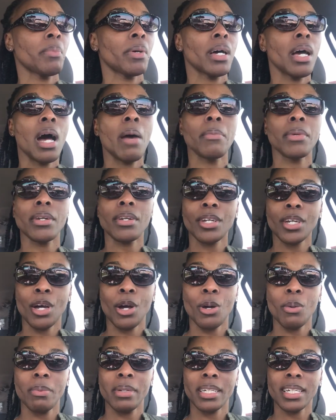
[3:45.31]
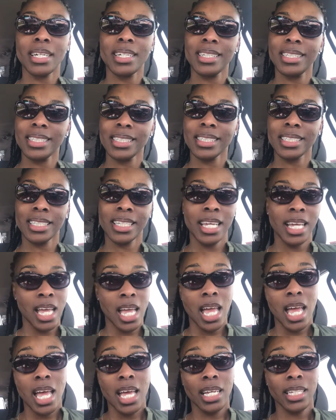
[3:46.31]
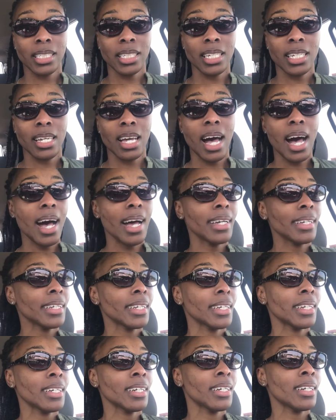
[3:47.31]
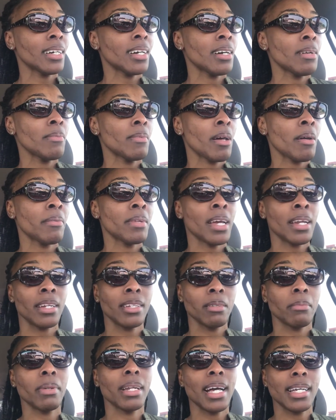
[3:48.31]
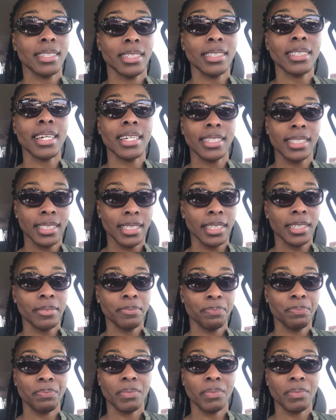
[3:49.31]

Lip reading: But I'm gonna go because it's getting hot in here. I need to blast this AC.